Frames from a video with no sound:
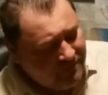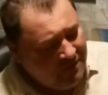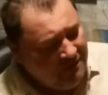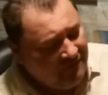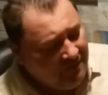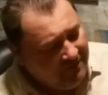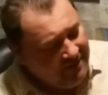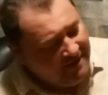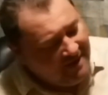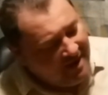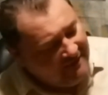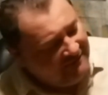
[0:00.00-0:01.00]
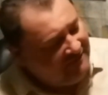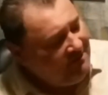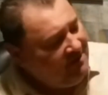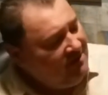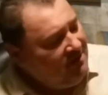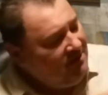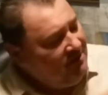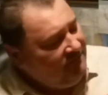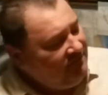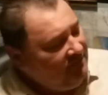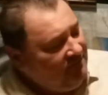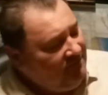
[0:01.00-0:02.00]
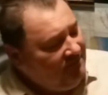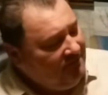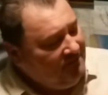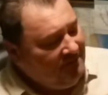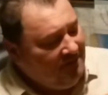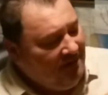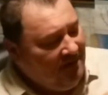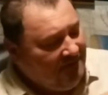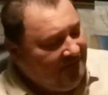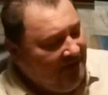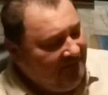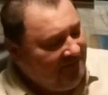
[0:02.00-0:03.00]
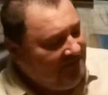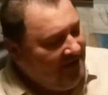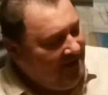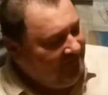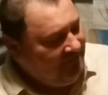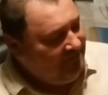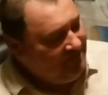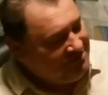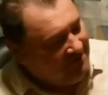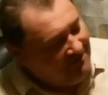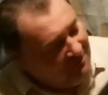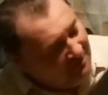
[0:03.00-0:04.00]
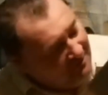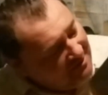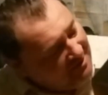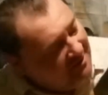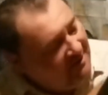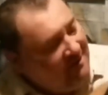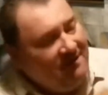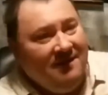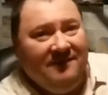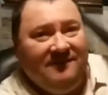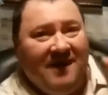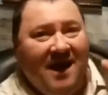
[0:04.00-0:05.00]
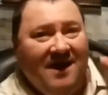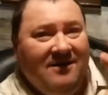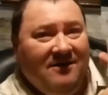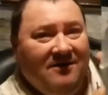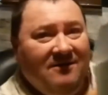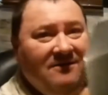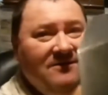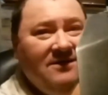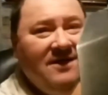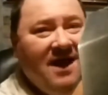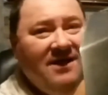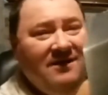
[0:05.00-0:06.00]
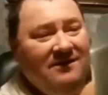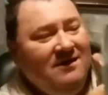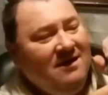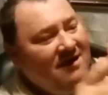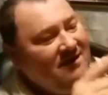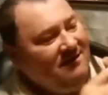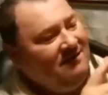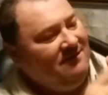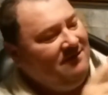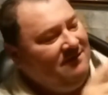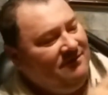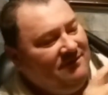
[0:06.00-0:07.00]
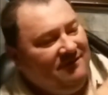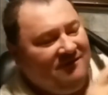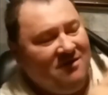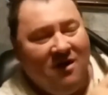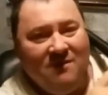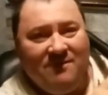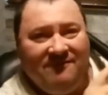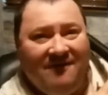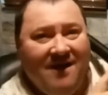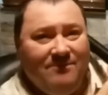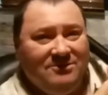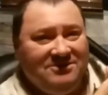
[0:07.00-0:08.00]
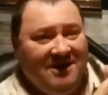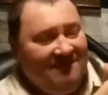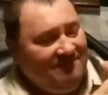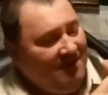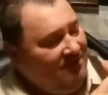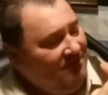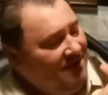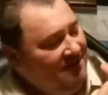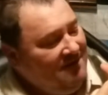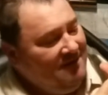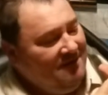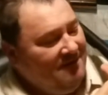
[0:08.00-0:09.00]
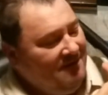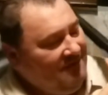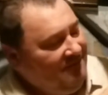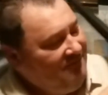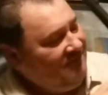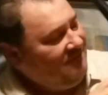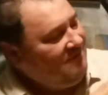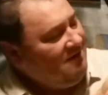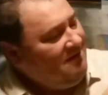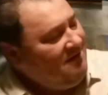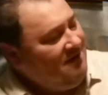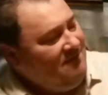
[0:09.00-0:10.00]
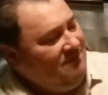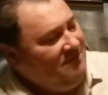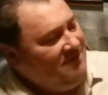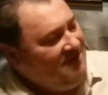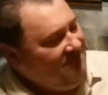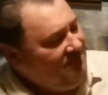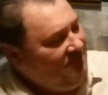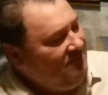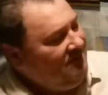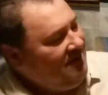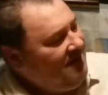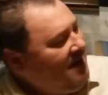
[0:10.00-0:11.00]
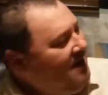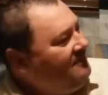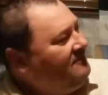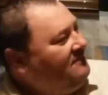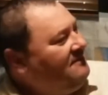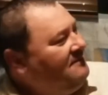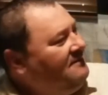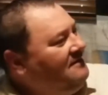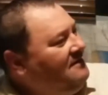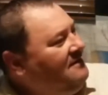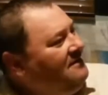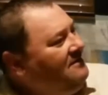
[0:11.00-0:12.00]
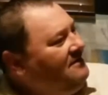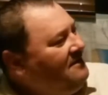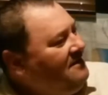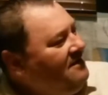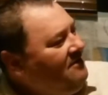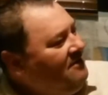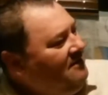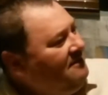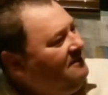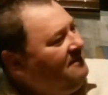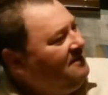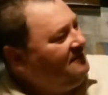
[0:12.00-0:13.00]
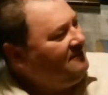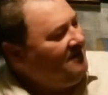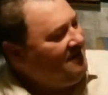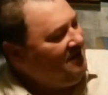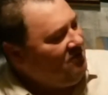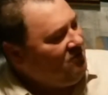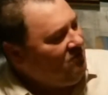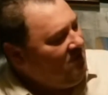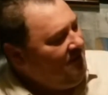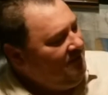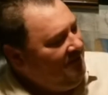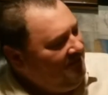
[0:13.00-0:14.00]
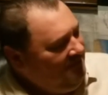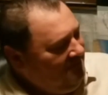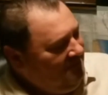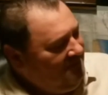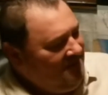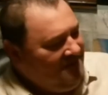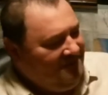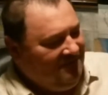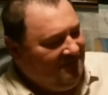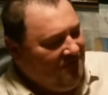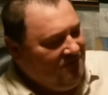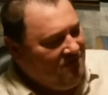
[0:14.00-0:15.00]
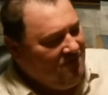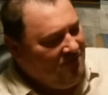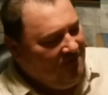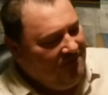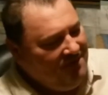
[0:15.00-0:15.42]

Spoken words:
So, and then it has two types of clamps, which are cool. Inside here, you got a nut. This carbon fiber shaft, by the way, is just unbelievable. It has, you can hear it. It's like a grip. It's so cool.